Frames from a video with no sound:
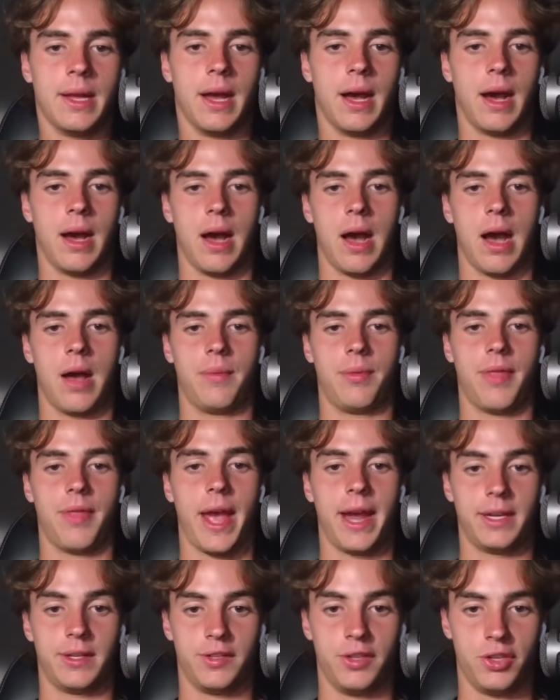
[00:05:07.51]

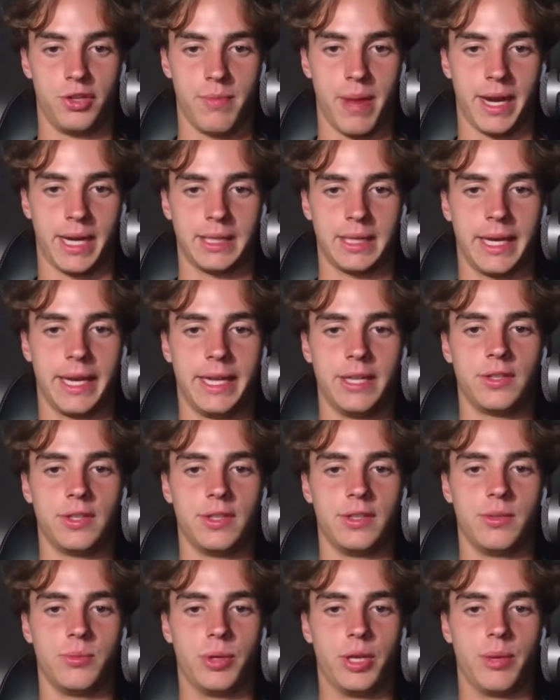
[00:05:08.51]
They are decision maker leads.
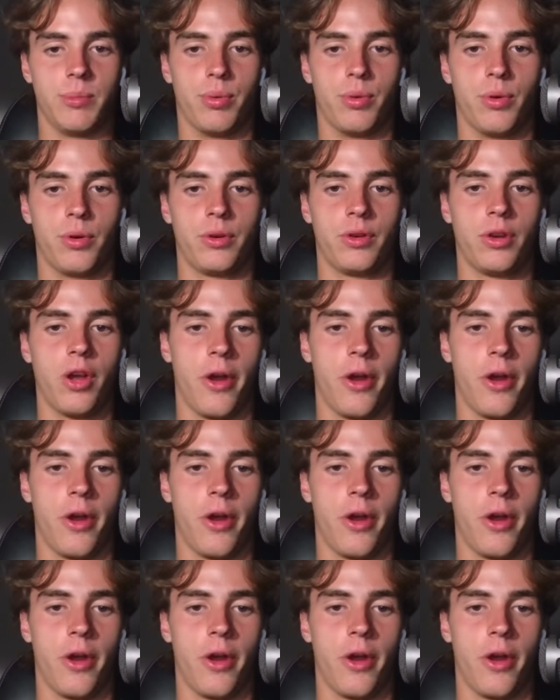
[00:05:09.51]
This is really important.